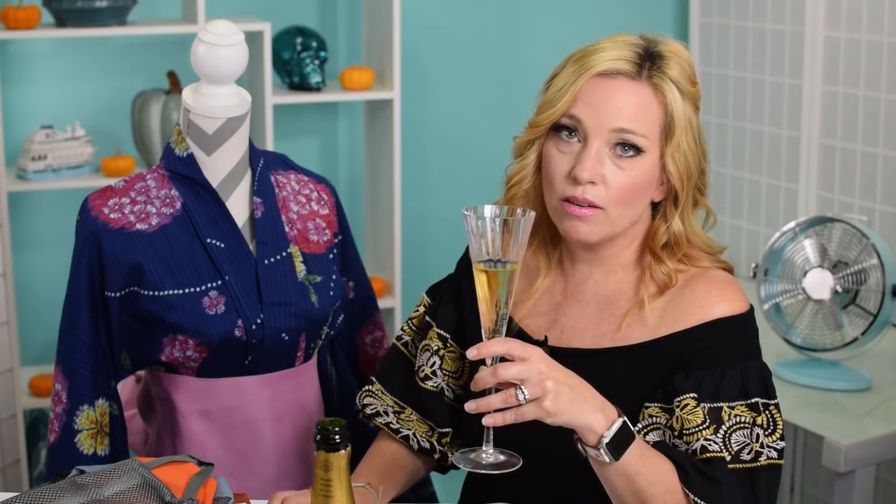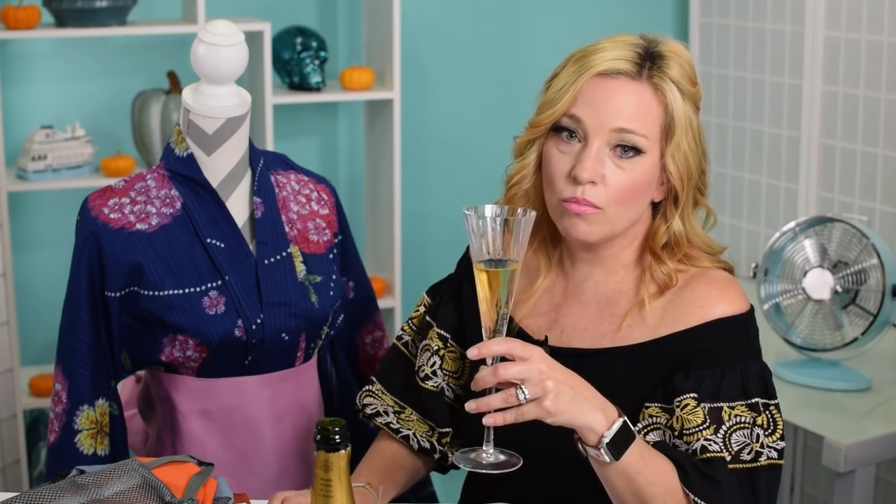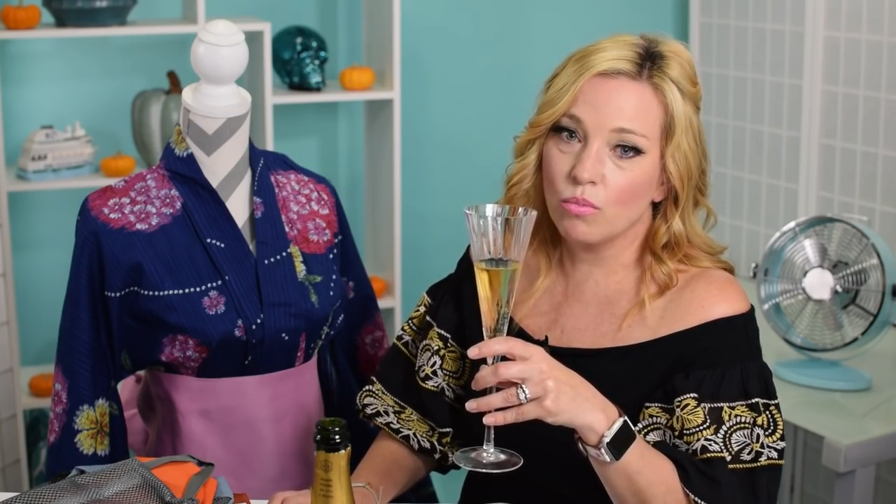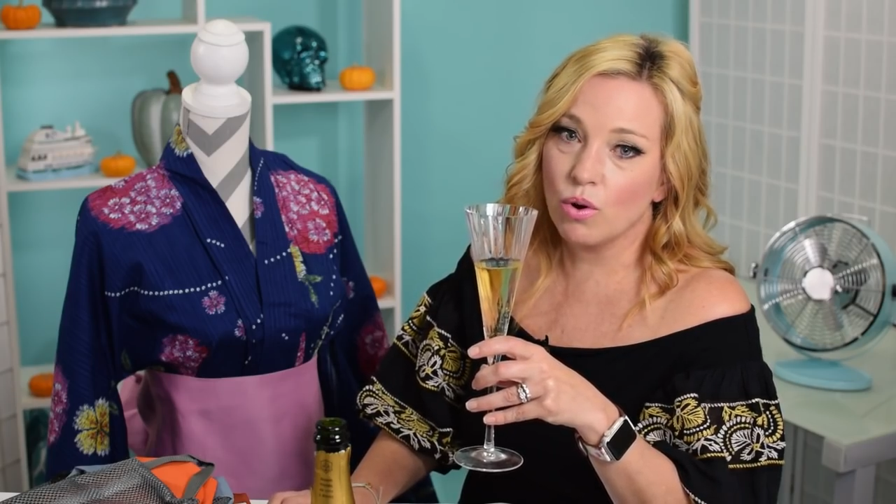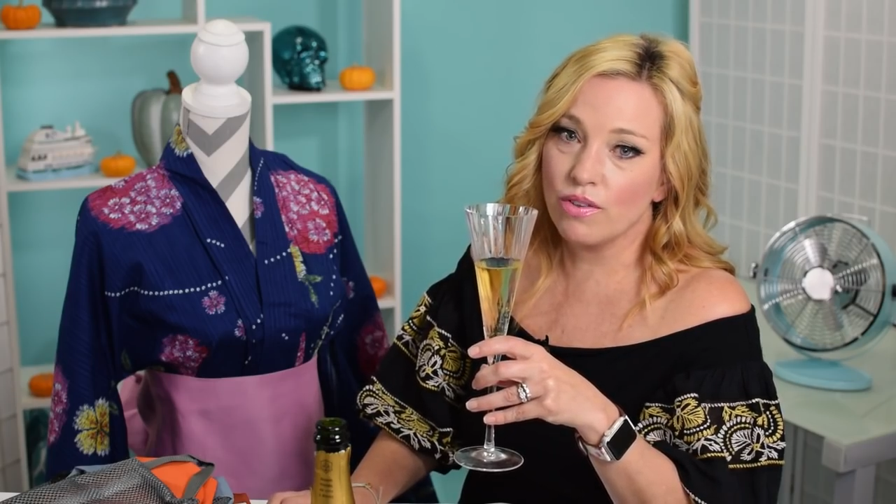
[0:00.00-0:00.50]

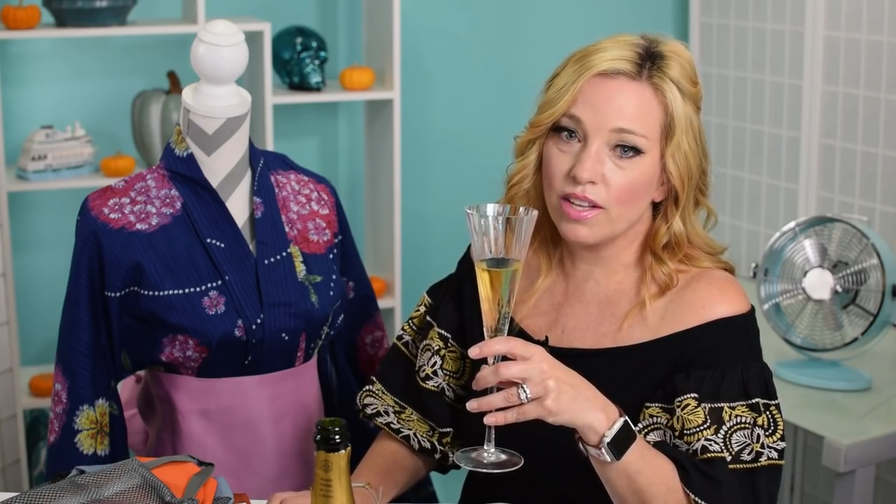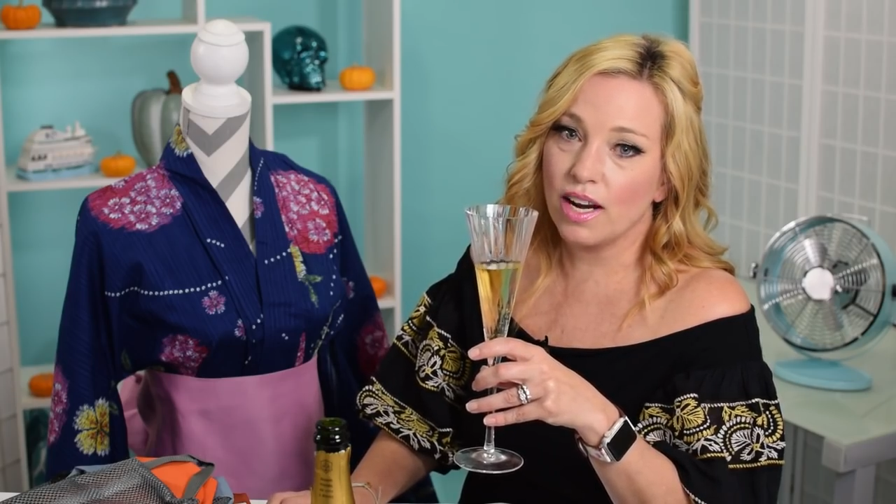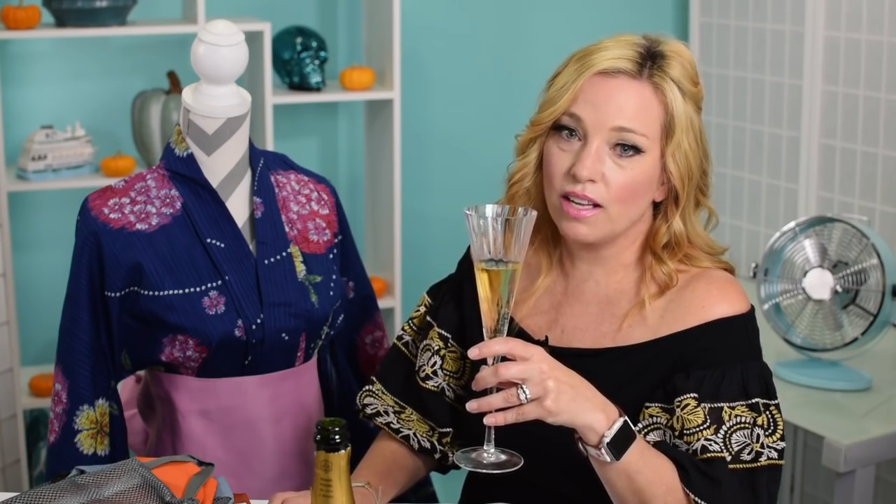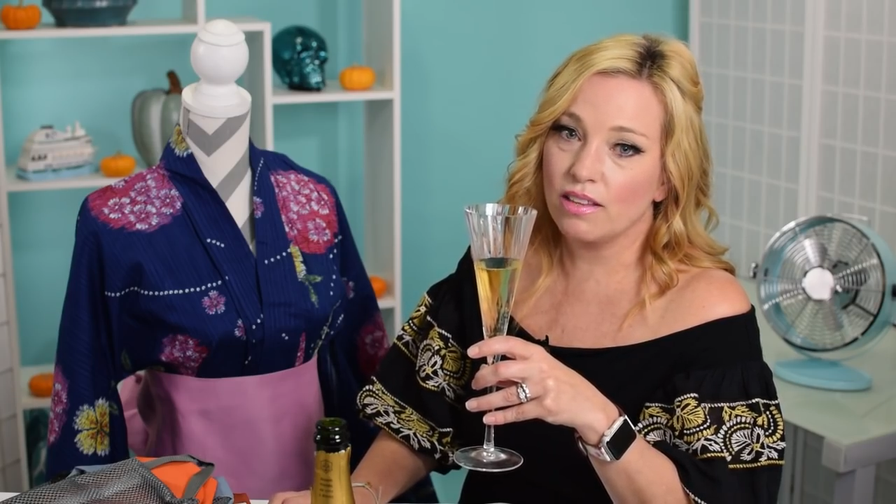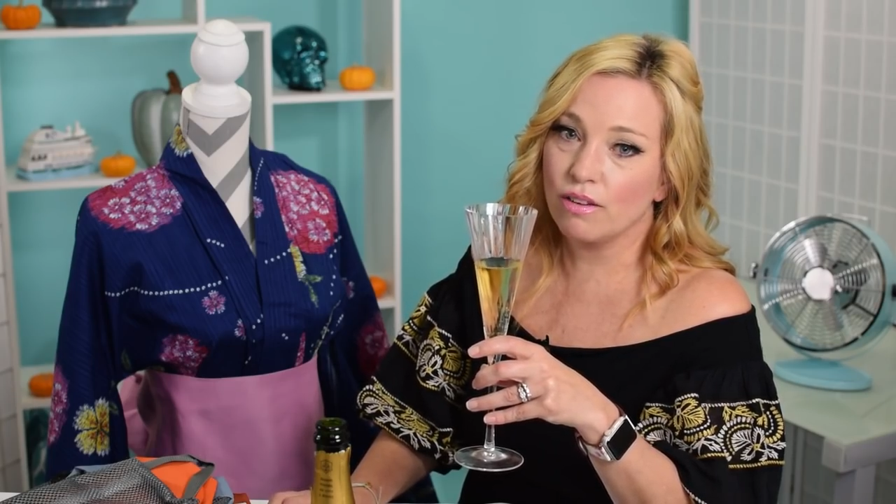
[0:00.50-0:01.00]
more than
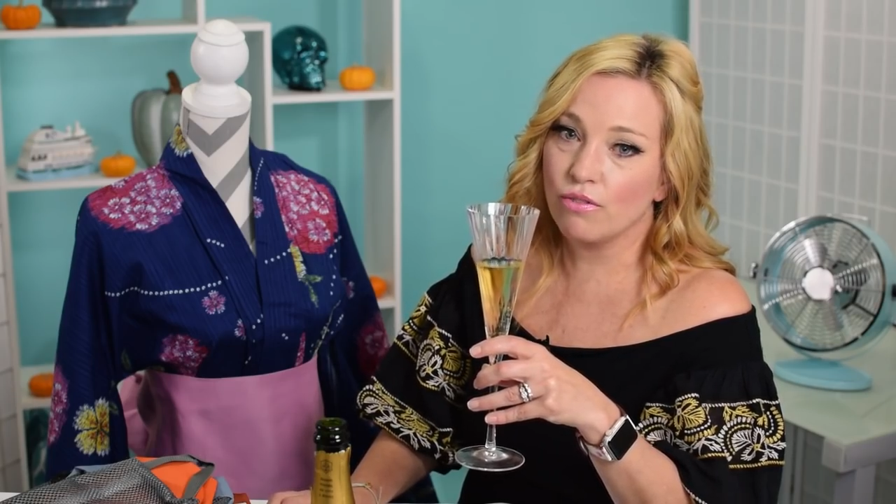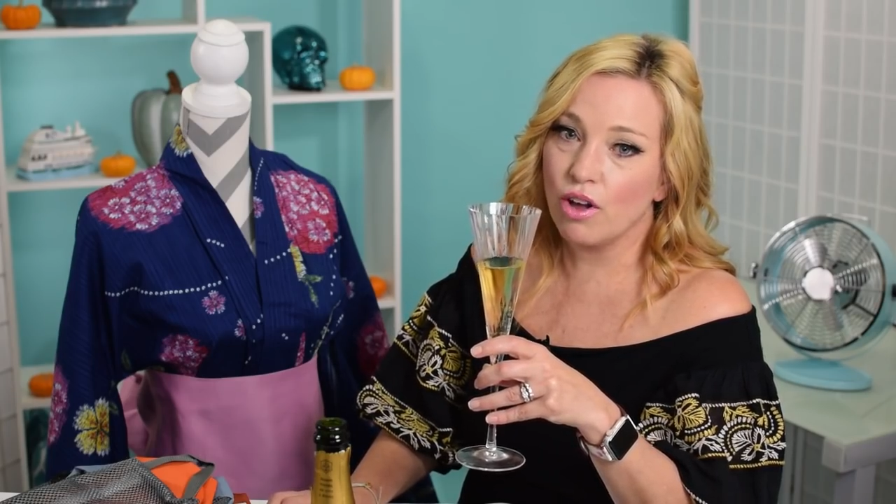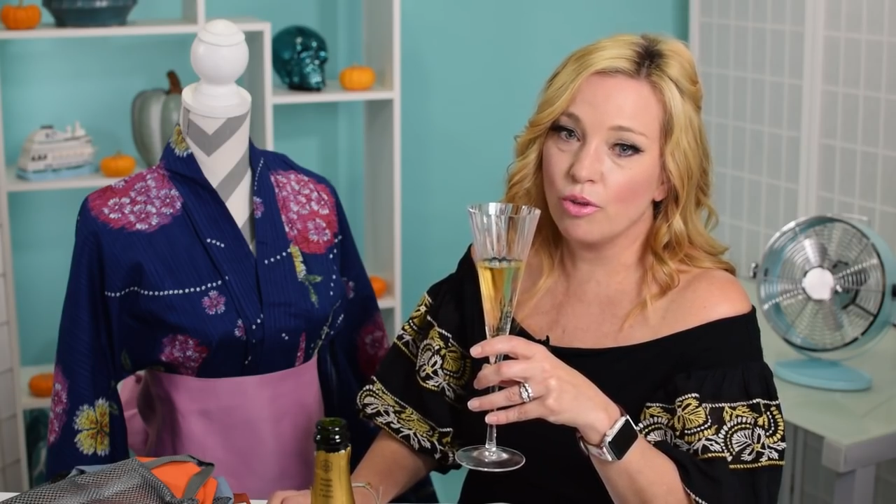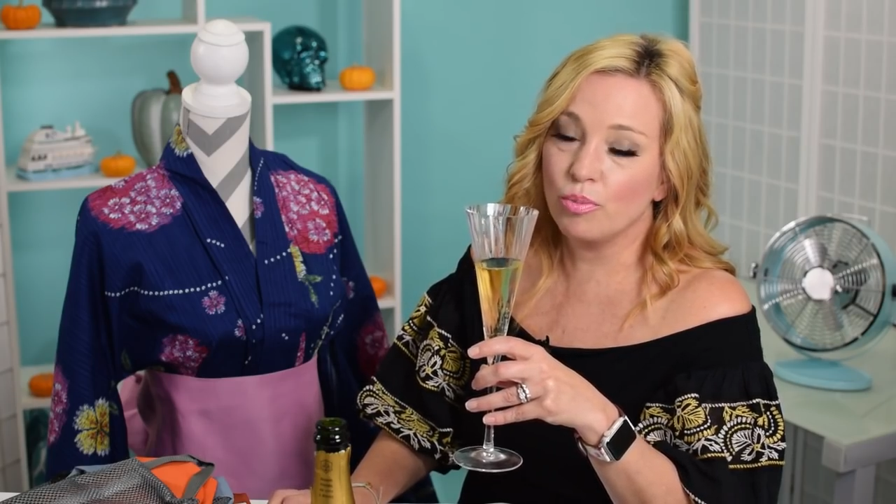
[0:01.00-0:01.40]
anything for all the